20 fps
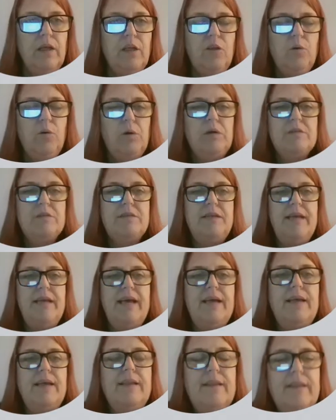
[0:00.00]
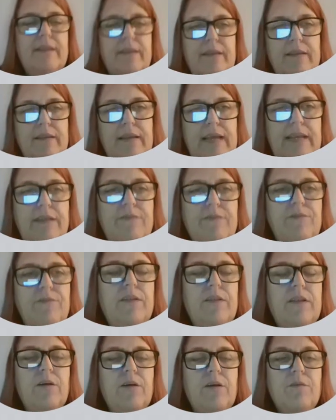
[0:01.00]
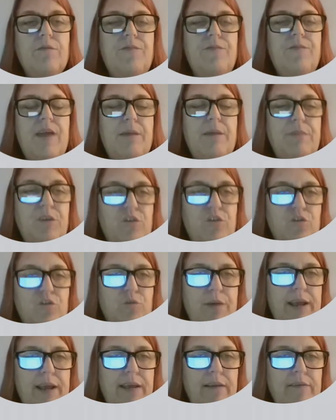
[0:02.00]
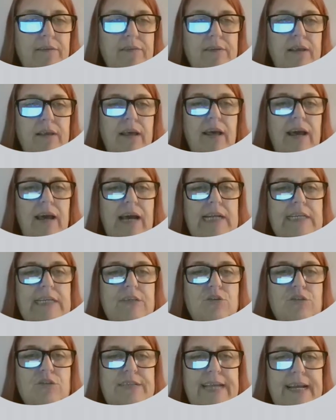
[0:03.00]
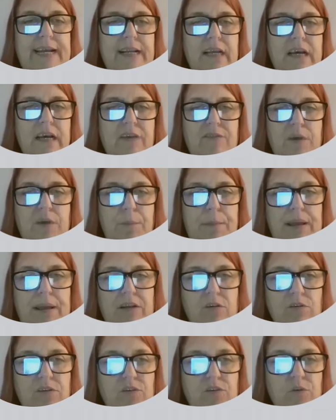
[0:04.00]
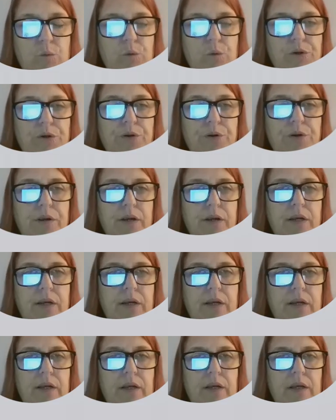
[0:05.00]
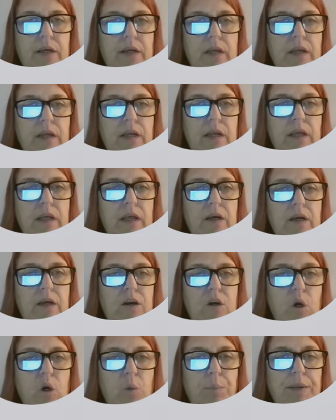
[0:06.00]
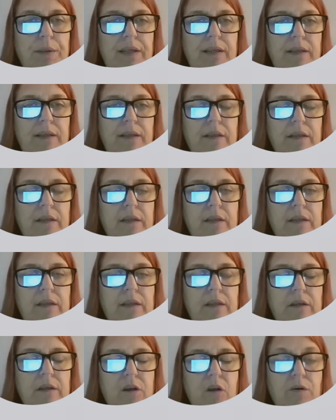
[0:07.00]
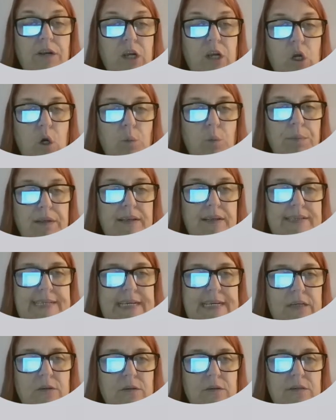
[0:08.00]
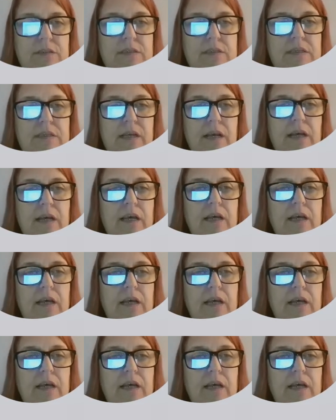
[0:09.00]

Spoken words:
You also need their family strengths, an understanding of the mental disorder, current coping skills,